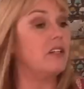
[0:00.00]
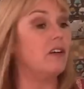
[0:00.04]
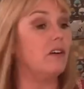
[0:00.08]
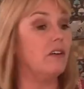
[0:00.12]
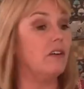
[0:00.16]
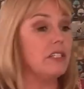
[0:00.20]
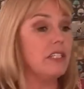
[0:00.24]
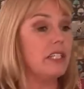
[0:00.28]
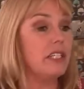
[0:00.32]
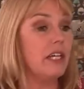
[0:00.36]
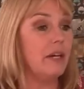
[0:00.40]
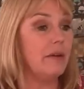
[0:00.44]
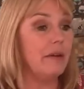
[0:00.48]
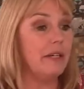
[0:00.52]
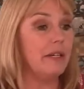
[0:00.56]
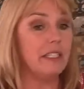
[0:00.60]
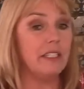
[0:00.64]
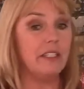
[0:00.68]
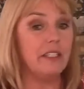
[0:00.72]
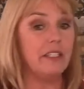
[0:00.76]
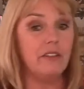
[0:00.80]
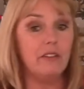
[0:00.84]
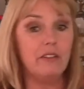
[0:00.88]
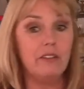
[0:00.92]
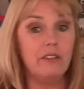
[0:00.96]
start
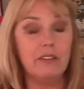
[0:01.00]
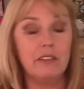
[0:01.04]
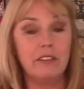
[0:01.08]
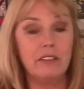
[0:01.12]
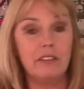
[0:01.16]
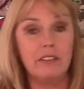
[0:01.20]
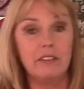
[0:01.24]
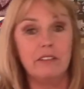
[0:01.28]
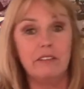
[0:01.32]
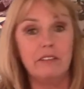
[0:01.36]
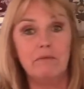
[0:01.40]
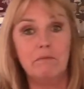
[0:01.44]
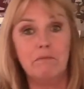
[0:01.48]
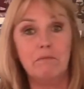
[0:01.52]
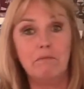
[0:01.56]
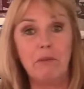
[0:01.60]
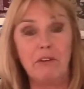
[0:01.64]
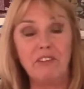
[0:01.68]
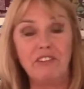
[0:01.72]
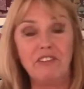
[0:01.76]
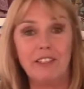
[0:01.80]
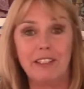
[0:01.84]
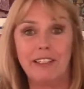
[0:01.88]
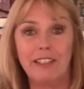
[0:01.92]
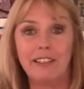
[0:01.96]
sewing your
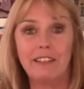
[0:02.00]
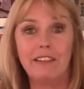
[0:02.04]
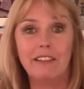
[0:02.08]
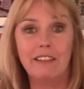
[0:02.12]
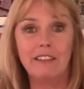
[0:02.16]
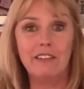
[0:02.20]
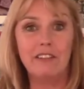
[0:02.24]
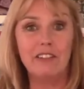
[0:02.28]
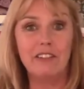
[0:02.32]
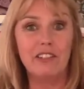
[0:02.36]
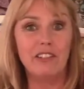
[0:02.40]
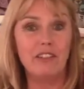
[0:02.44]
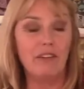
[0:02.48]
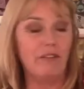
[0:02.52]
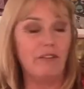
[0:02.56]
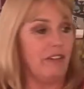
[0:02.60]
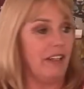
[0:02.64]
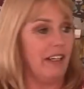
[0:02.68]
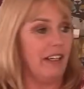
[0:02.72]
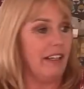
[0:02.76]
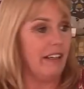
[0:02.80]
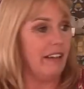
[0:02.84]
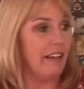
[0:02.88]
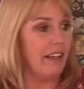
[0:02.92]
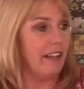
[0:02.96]
bunting and stuff
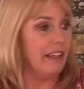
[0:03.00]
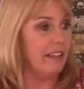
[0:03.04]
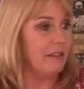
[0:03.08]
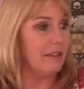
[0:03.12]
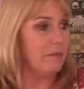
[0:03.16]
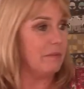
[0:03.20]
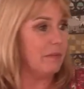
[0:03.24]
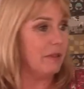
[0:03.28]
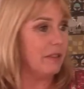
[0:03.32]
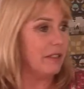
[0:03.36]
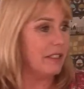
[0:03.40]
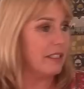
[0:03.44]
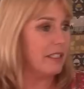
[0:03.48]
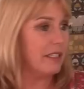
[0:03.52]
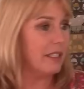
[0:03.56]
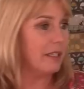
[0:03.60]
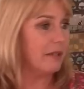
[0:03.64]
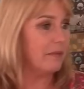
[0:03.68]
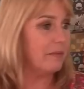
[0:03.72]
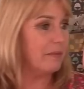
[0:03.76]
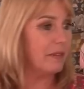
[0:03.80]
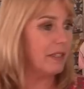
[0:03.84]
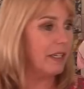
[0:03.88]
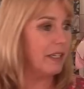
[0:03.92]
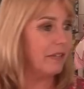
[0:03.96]
like that. But
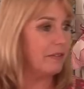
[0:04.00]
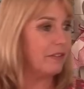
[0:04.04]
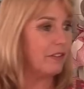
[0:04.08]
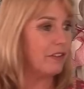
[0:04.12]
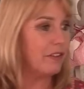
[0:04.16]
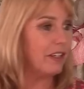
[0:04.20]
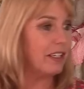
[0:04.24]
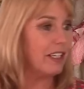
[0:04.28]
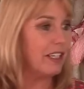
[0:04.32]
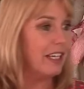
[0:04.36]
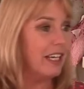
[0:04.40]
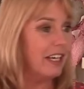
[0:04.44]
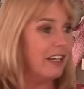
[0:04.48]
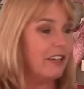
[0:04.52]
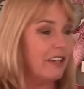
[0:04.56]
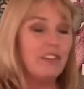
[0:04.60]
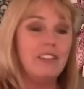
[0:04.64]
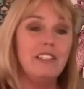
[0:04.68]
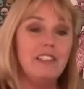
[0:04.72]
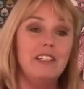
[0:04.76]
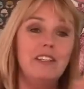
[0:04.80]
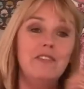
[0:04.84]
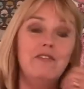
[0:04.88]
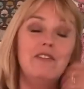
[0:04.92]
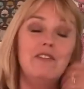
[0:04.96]
um, yeah, if you've got,
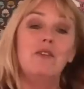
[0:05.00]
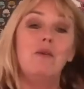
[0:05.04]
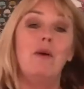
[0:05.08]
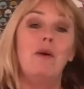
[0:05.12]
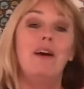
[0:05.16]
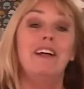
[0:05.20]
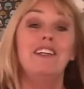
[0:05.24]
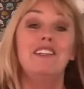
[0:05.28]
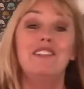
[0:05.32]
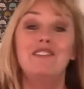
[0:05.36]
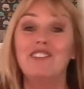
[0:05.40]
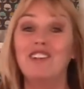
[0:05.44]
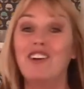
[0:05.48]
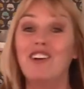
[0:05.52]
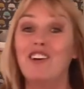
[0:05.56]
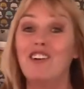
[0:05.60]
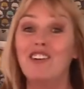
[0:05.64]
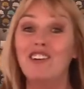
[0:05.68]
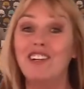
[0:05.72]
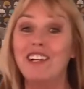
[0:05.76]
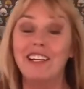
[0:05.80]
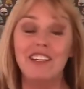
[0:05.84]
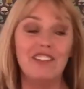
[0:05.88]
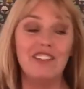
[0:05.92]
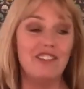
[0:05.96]
got any requests for
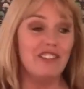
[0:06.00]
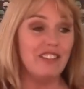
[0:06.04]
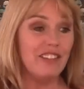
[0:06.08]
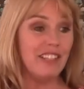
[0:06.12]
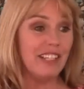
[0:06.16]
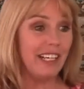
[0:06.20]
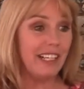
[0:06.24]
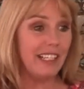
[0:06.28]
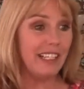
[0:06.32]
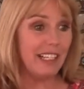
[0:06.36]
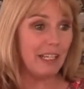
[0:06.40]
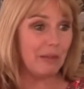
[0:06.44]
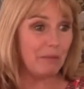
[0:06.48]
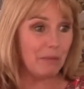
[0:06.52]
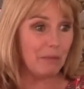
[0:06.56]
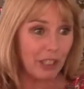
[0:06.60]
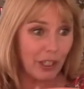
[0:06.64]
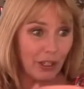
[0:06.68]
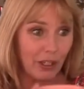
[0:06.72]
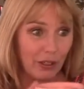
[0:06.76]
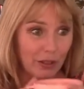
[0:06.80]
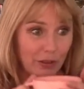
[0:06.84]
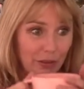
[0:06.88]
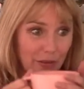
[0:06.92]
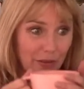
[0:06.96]
Coronation Day, let me
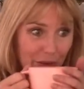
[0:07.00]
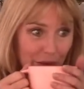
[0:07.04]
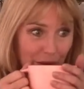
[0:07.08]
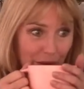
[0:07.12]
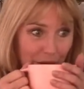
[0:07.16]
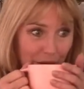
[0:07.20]
know.